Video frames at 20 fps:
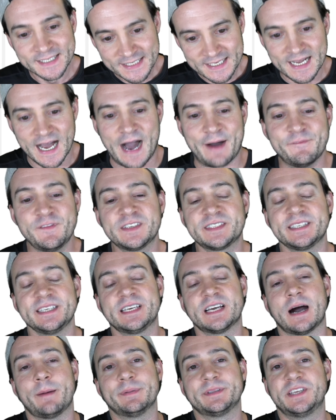obviously
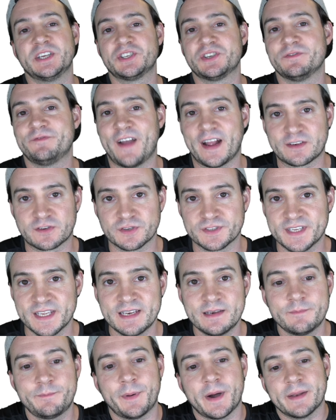competition factors
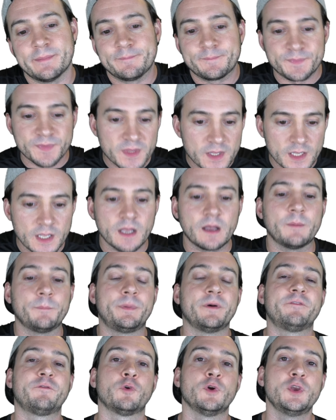in, but
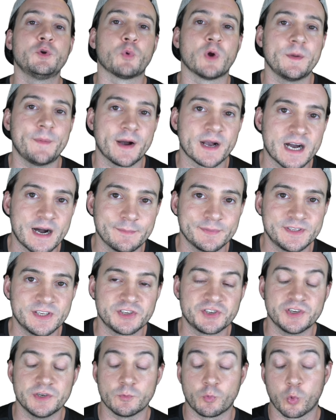before you worry about
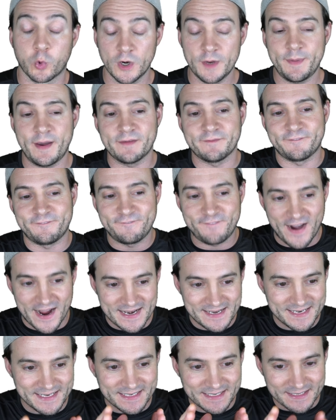competition, worry about
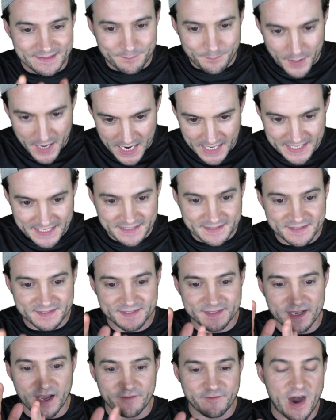finding
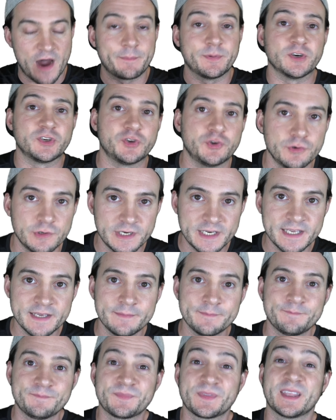pockets of opportunity
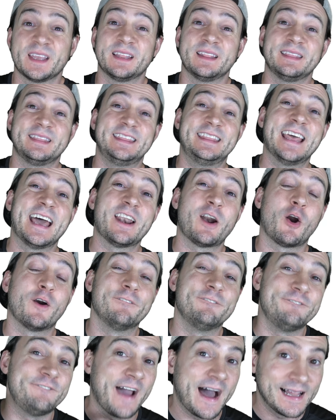that are
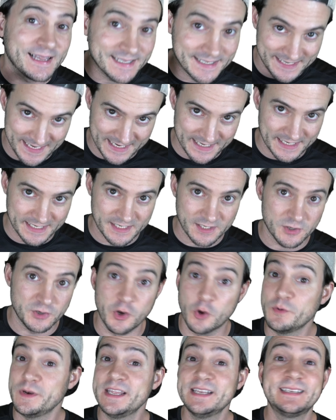validated.
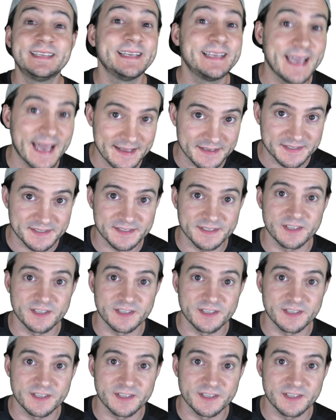No need to guess.